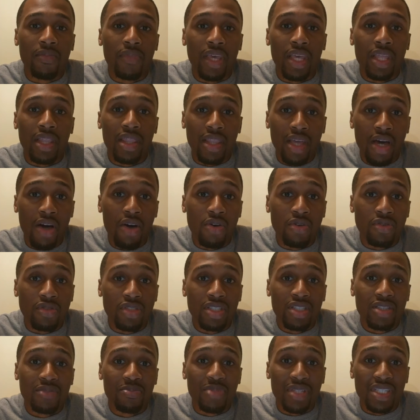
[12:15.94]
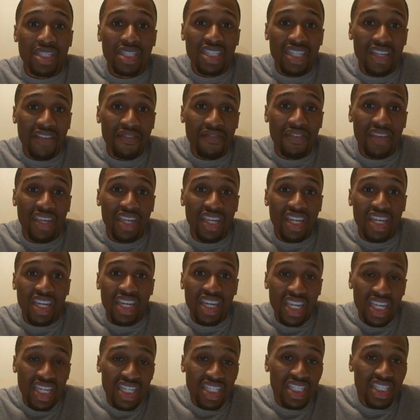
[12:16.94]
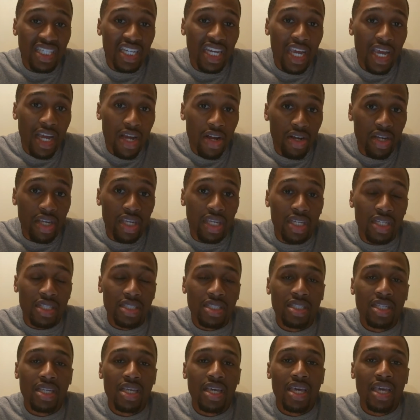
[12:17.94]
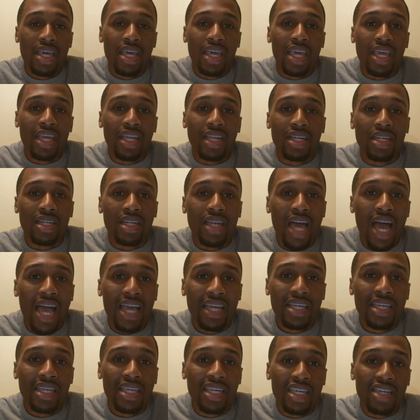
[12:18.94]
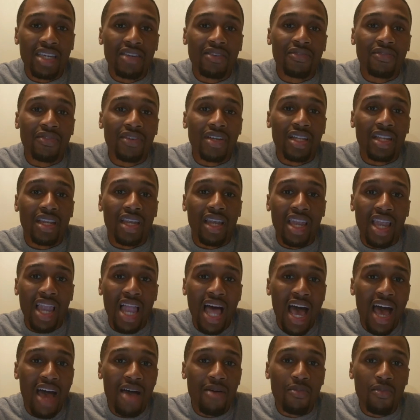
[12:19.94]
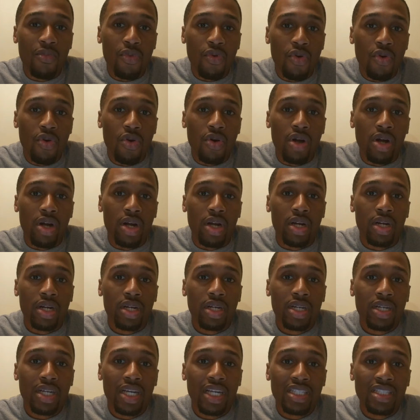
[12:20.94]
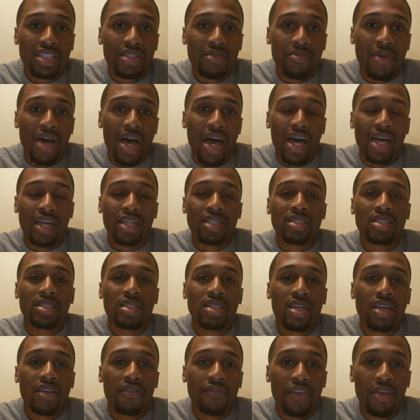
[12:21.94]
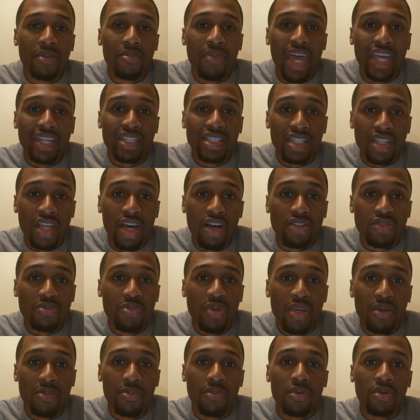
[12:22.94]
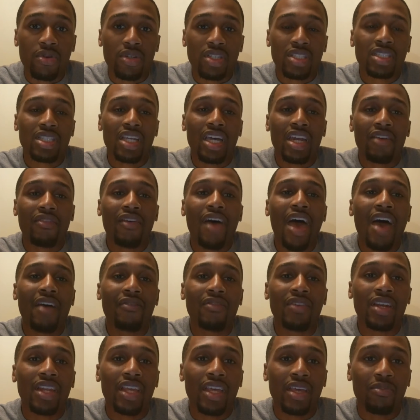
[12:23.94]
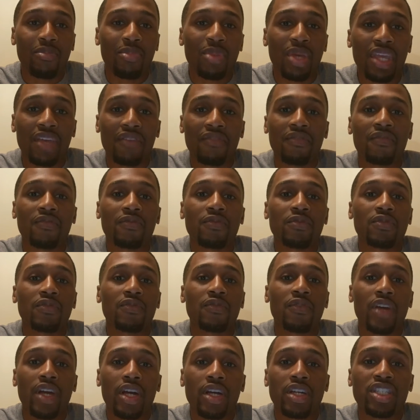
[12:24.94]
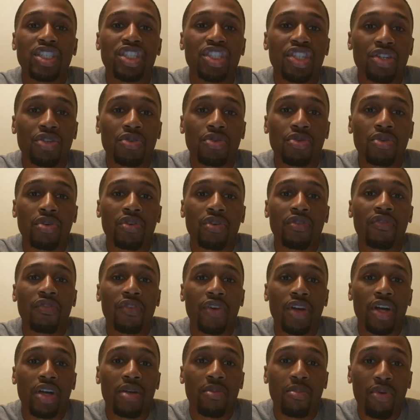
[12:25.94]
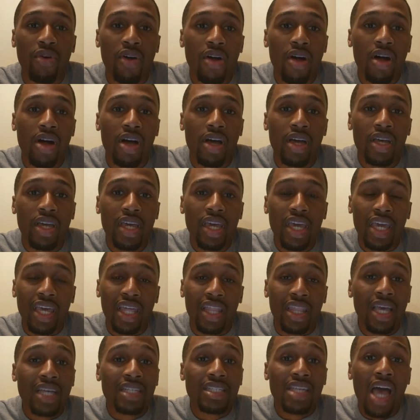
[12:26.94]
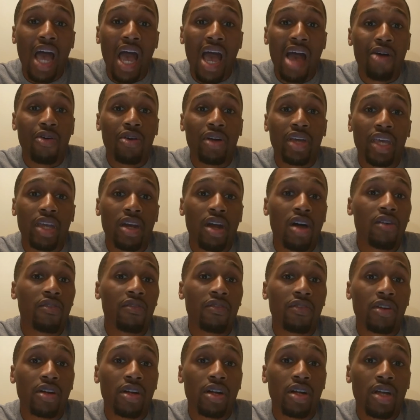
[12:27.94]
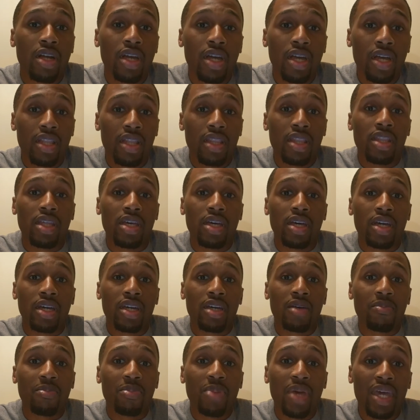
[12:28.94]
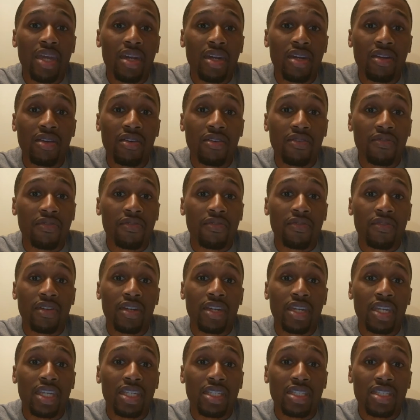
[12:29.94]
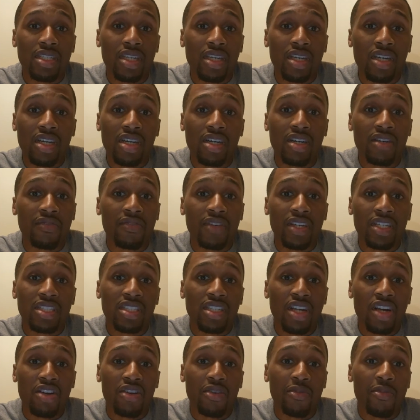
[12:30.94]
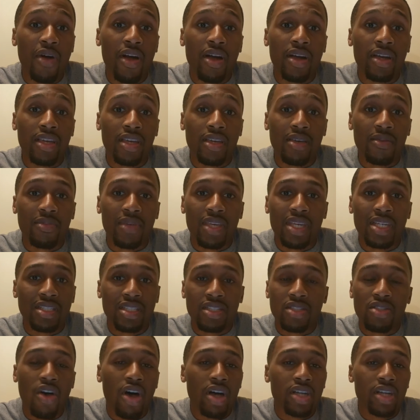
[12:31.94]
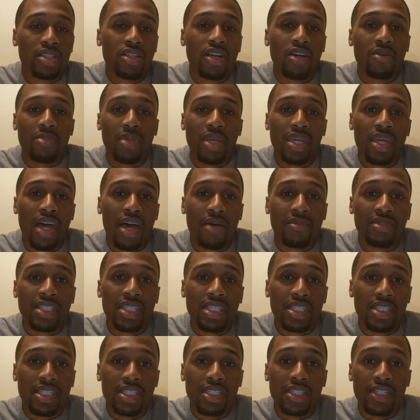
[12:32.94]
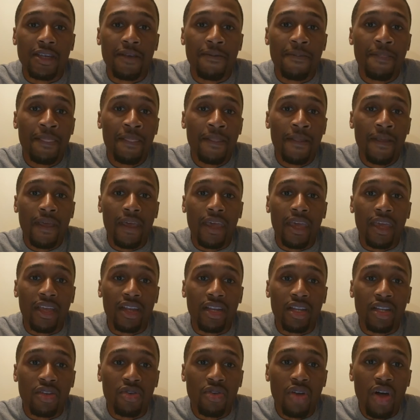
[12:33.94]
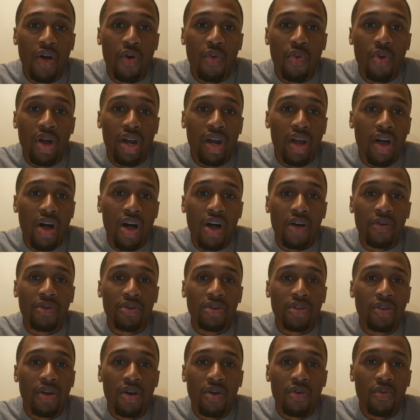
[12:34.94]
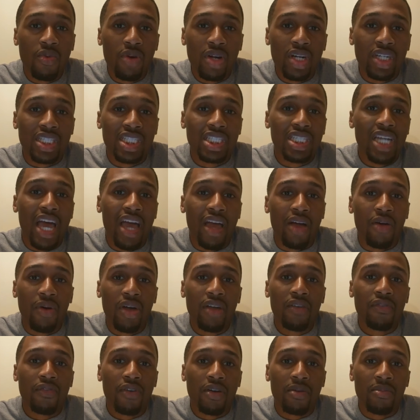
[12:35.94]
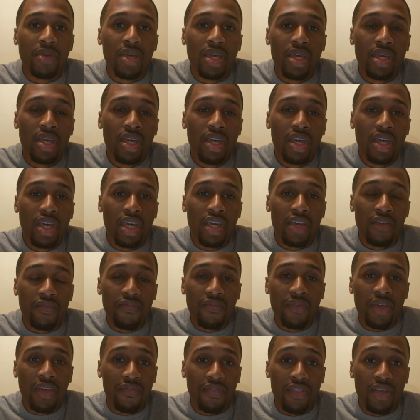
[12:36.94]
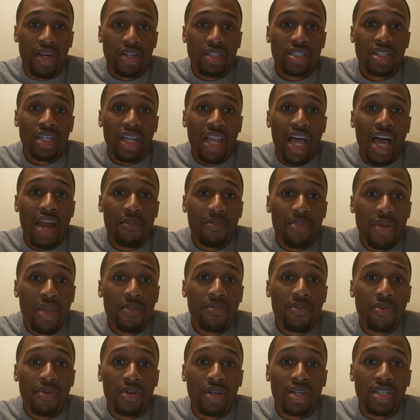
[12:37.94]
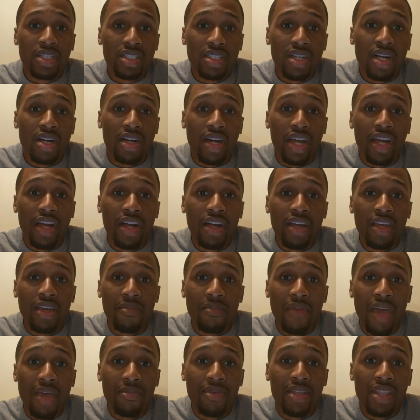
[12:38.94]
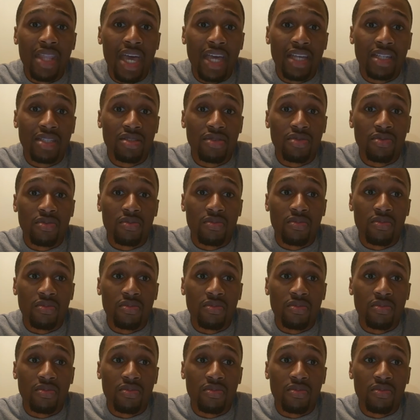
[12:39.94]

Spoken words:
in those specific niche areas. And I can give a lot more customized feedback to those people instead of having it being very general and very broad. And that's how I'll get over the competitiveness of a certain market, because it's always going to be competition, and you don't want to shy away from it. If there's a lot of people in a certain area, maybe that's